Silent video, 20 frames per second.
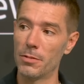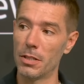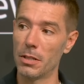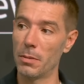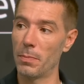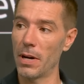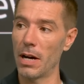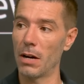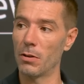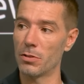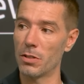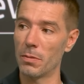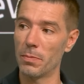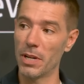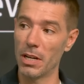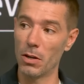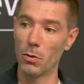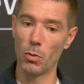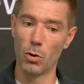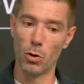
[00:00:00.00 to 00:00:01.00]
and the powers that
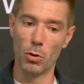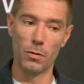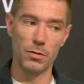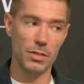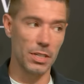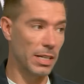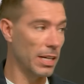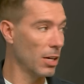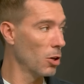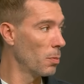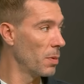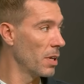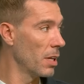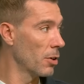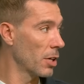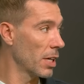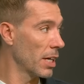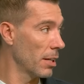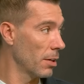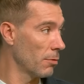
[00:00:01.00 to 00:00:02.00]
be at Wolves, and he'll be
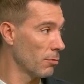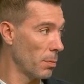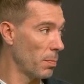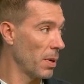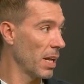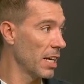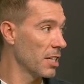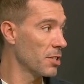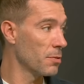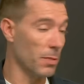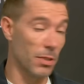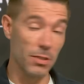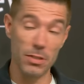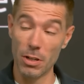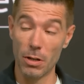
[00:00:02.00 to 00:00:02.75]
looking at replacements.